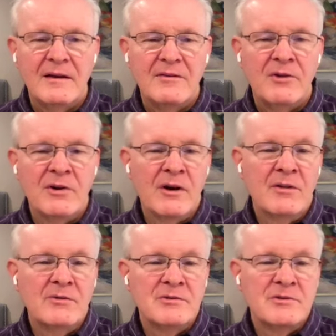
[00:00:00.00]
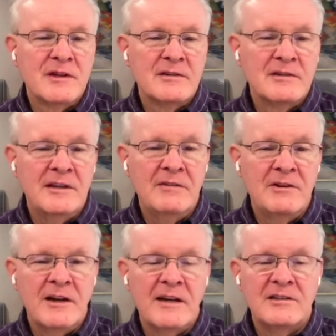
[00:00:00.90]
There are others that even
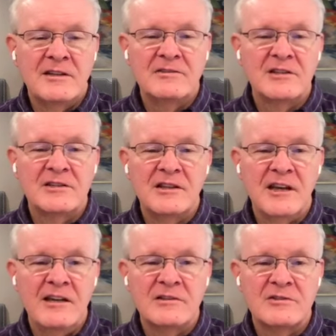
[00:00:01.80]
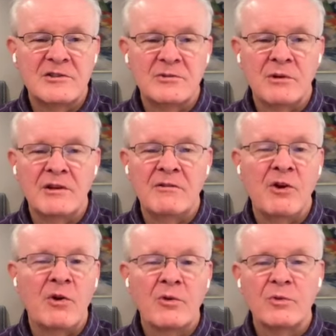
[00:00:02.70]
in 1968 still believe the
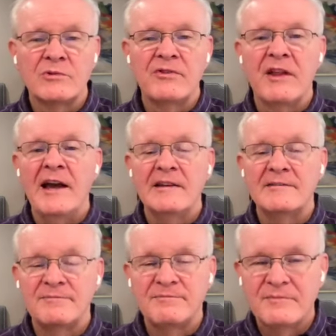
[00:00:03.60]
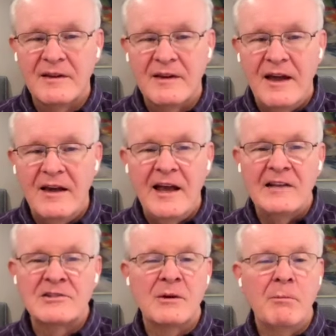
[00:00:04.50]
earth was flat.
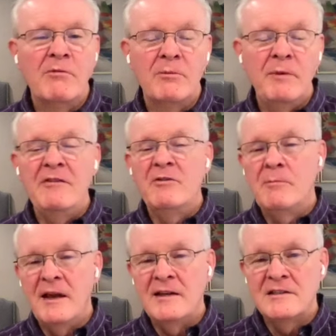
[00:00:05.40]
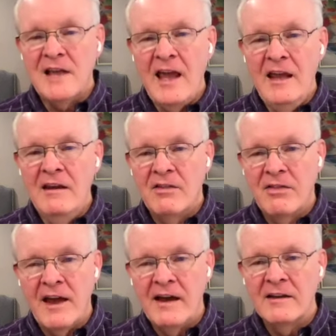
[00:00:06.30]
And some of them even maintained
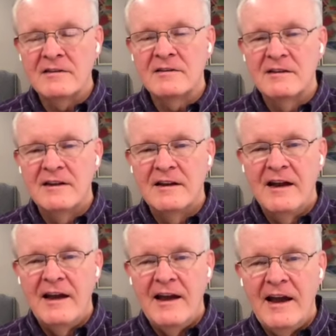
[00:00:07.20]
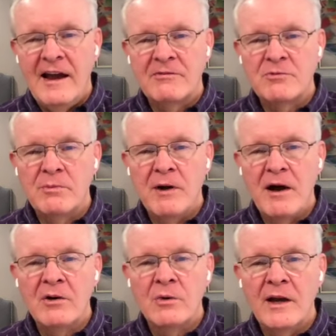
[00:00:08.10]
that after
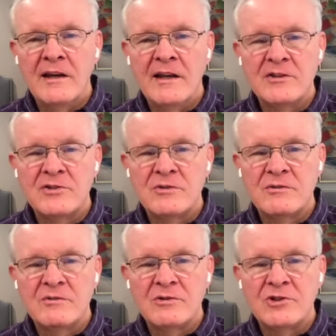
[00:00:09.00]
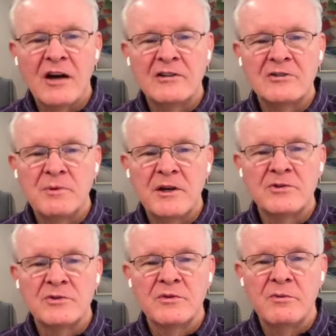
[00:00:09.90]
Apollo 8 had shot its
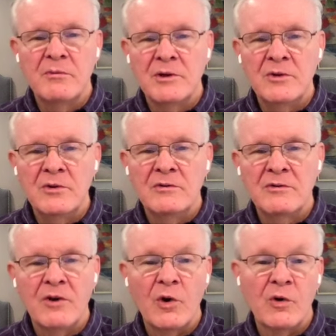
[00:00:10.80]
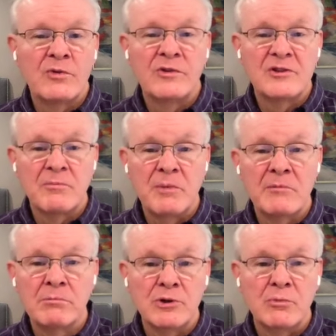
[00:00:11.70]
picture from the moon of Earth as the
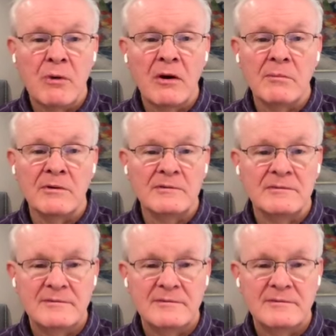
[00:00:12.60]
big blue marble.